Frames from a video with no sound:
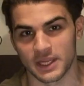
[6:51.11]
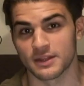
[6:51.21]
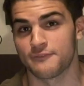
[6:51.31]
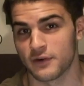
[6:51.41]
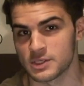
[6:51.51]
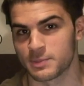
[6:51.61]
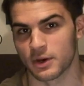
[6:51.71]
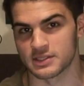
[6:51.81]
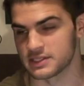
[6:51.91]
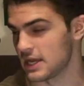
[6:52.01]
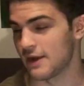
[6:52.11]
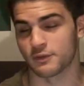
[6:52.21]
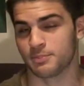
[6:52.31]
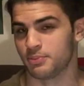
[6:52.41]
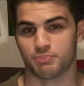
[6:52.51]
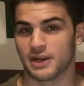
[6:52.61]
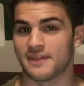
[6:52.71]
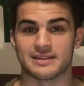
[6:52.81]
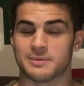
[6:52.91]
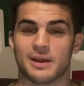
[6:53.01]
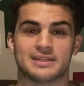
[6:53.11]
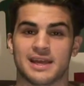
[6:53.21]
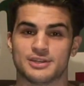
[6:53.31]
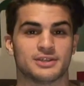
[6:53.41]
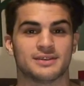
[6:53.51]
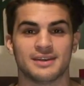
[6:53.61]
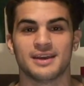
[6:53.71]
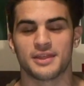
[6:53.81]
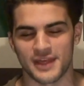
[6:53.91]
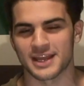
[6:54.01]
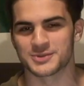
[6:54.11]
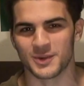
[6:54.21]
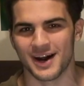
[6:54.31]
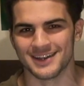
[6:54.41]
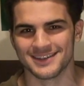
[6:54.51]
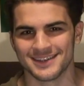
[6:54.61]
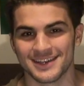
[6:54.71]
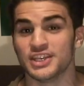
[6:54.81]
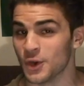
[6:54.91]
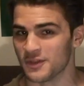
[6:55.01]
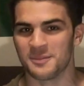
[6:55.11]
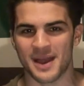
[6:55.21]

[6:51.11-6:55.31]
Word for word: being the first person to ever bring that to my attention. Thanks, Juan. You're the